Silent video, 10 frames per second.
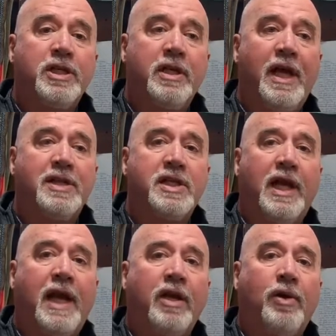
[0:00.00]
It has a lot
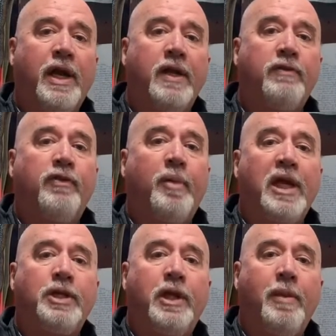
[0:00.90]
of great
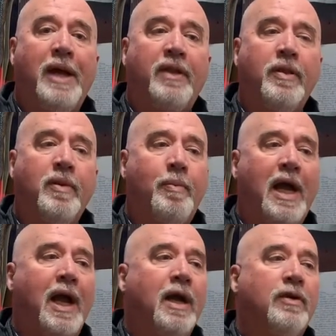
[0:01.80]
information about them, the
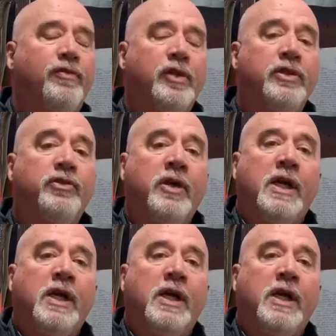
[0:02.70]
biographies.